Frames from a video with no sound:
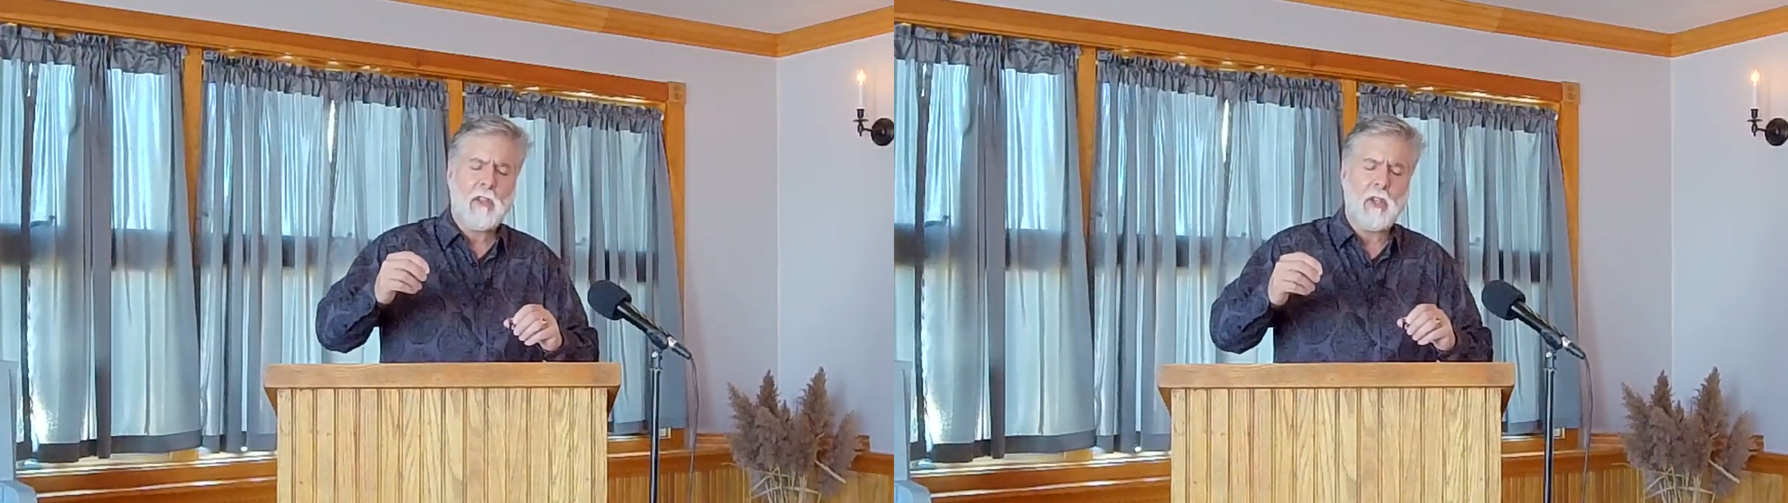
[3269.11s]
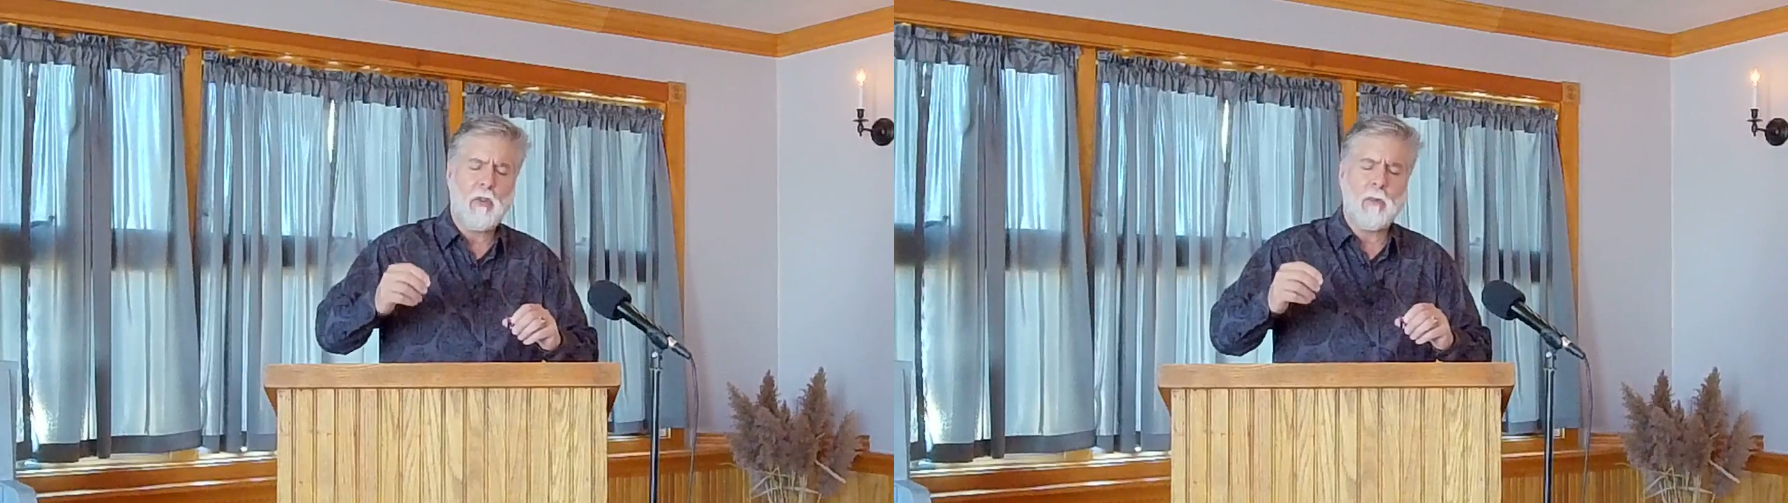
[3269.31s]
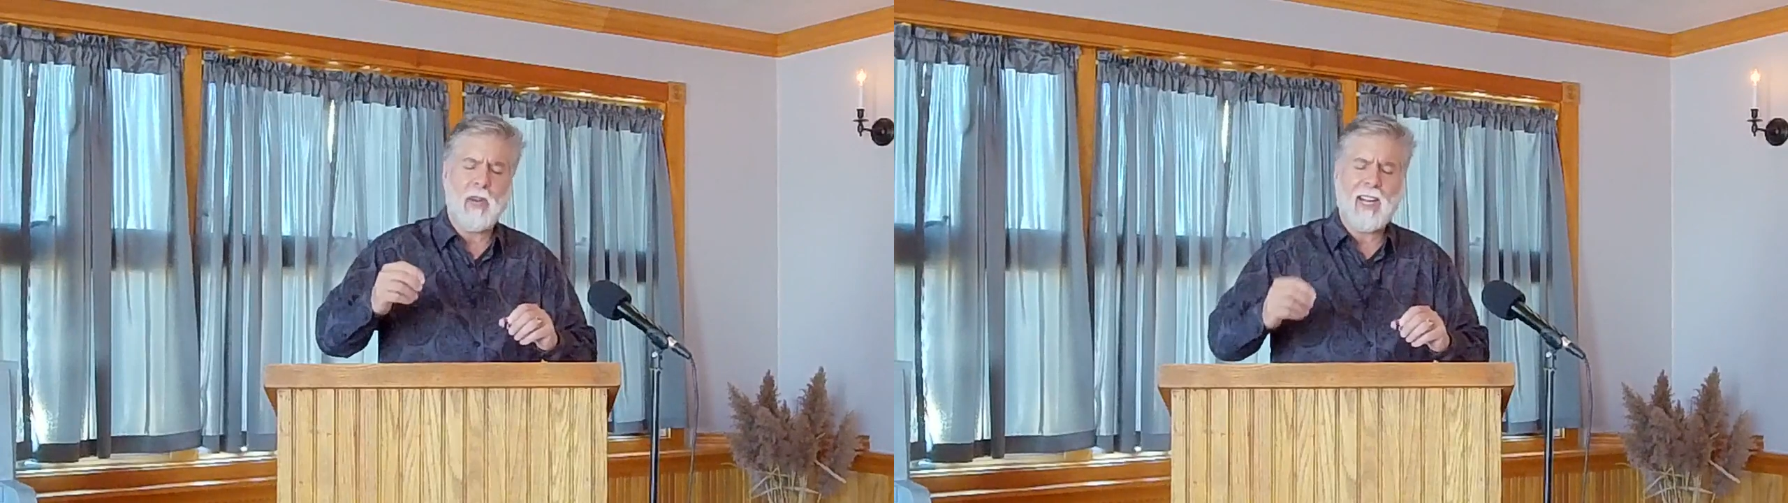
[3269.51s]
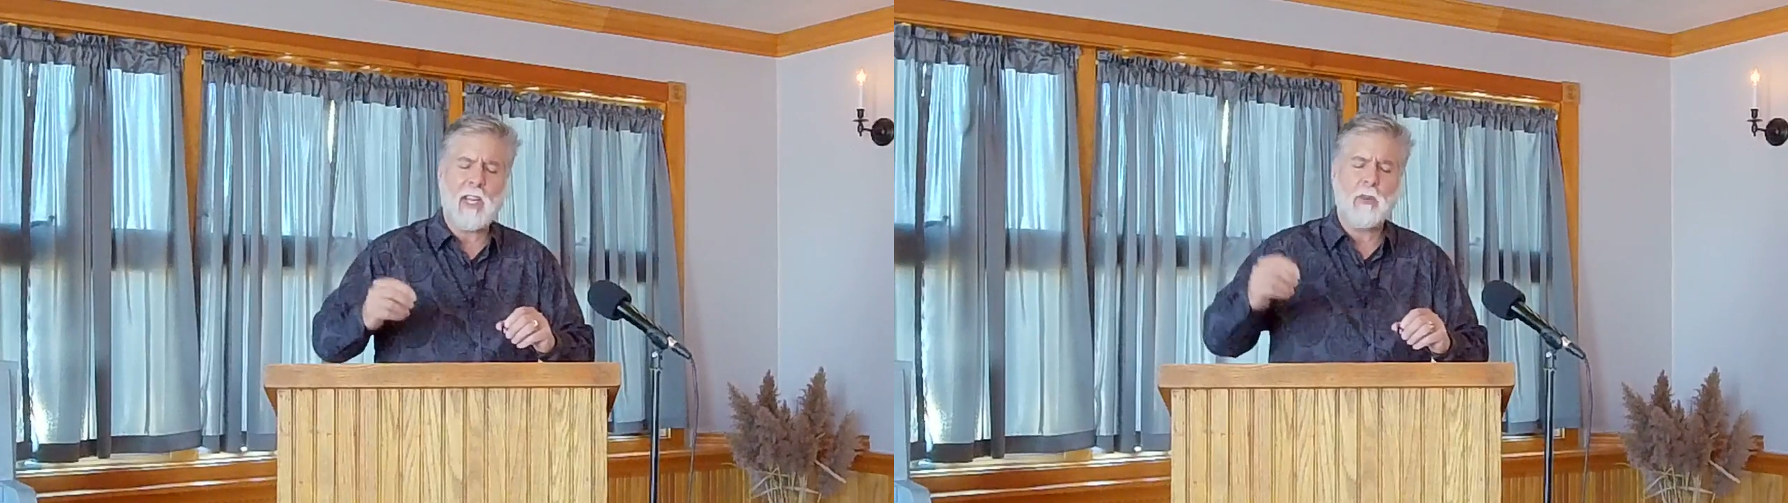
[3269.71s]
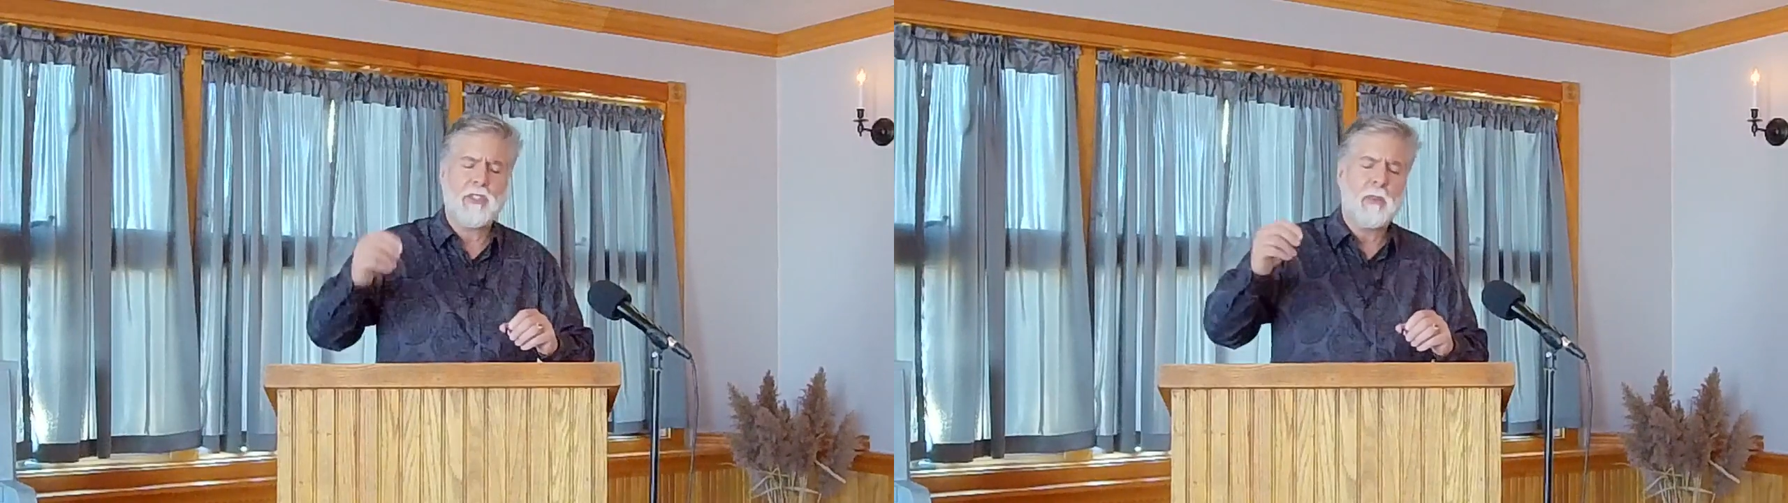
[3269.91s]
the human body,
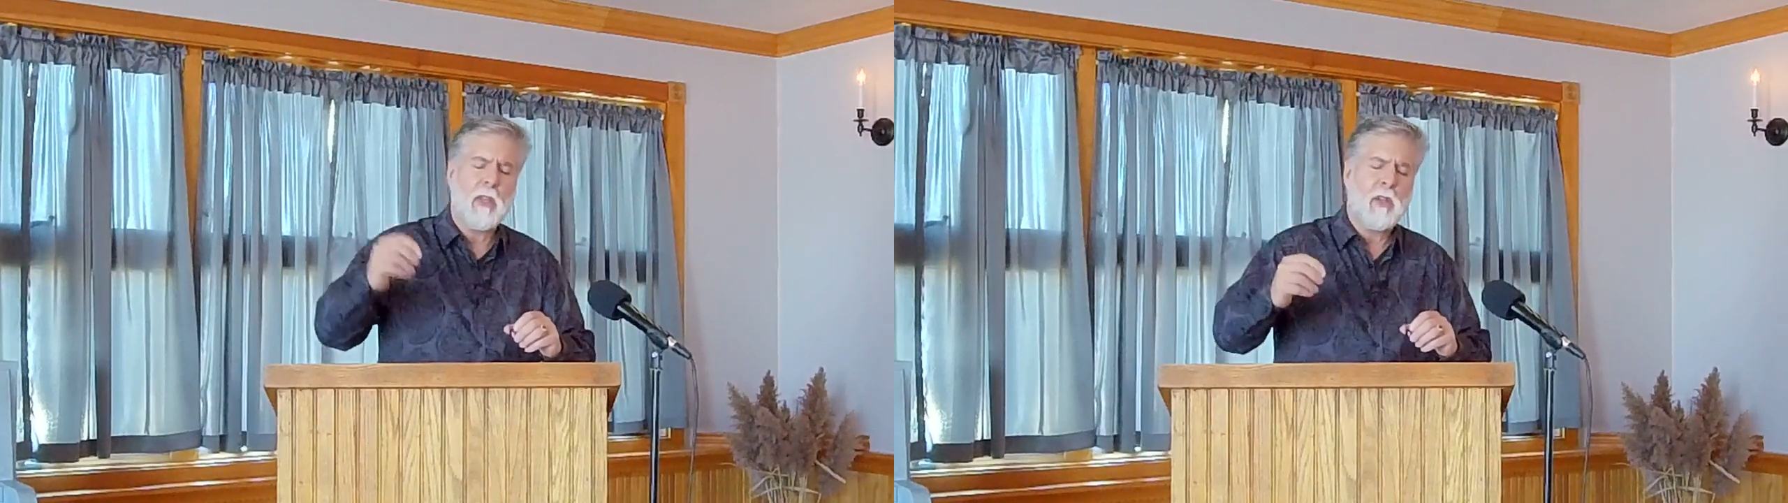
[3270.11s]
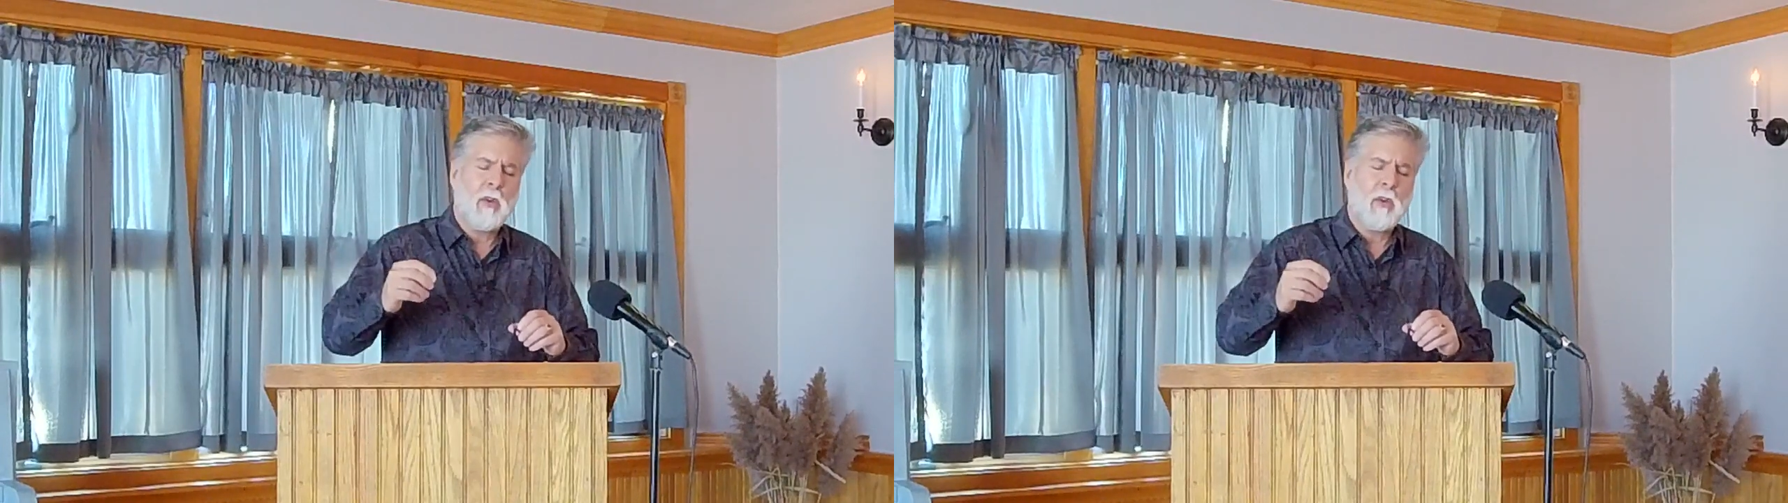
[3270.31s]
he was